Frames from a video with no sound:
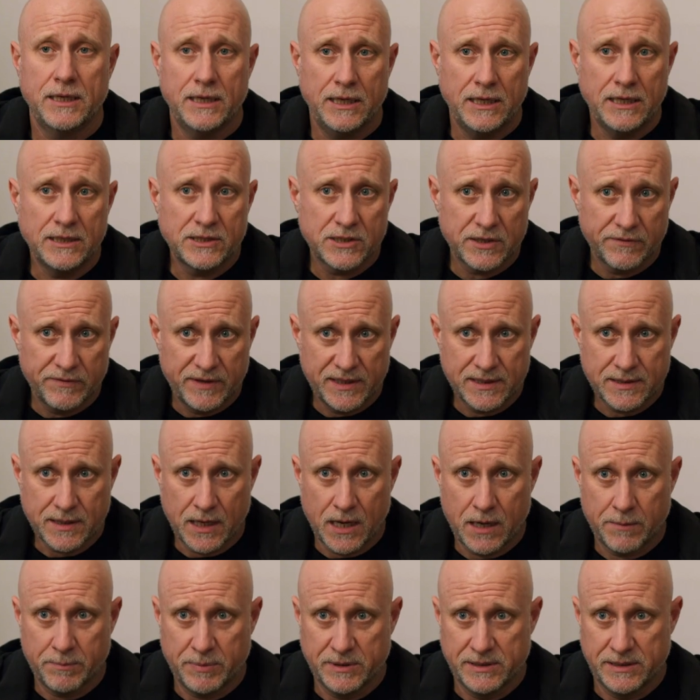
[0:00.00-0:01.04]
Each of these
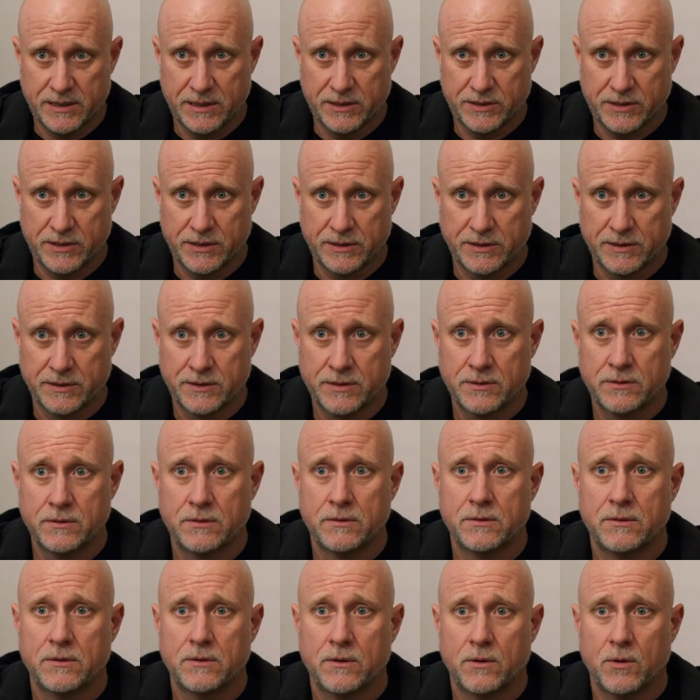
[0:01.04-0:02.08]
compositions
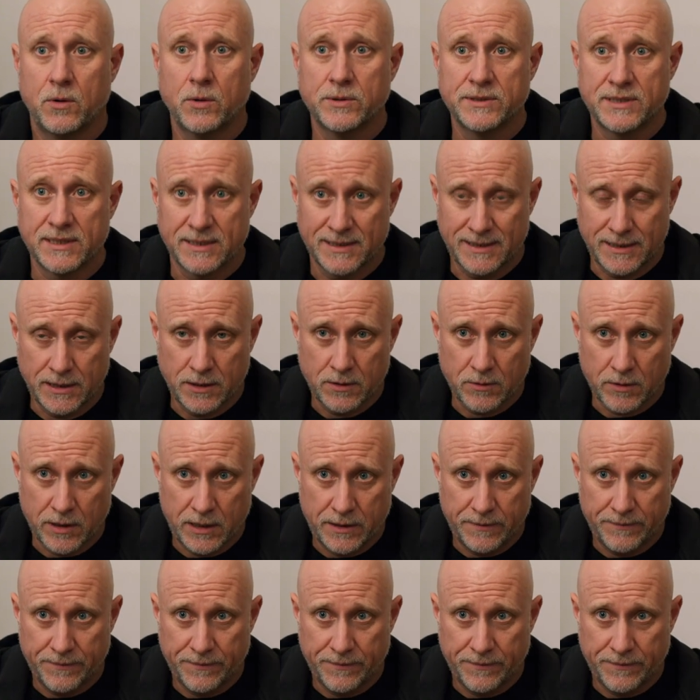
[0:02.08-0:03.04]
holds a secret.